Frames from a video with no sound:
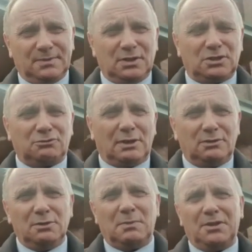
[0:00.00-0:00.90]
They're
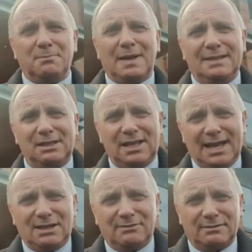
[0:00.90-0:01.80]
struggling with their mental
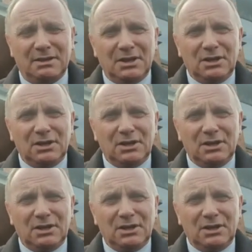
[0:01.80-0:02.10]
health.